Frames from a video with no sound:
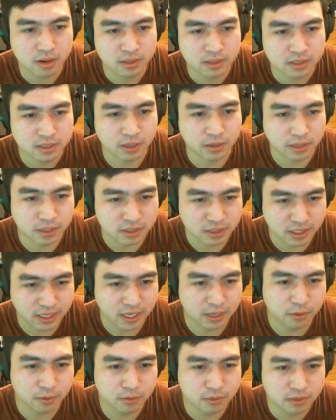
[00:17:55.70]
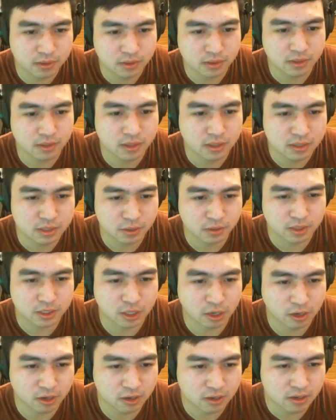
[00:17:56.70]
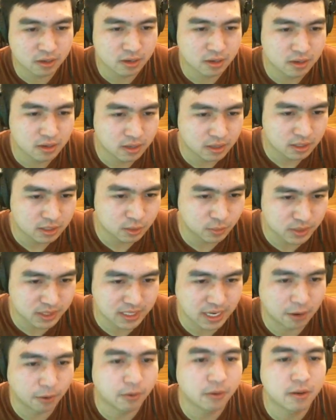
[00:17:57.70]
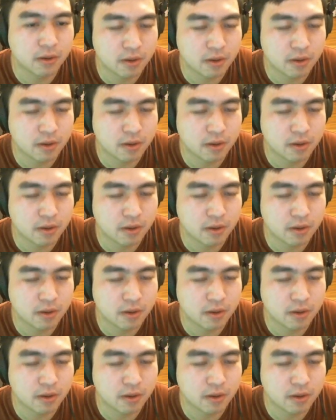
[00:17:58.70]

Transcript: So here's the cue. Do the turn, twist out.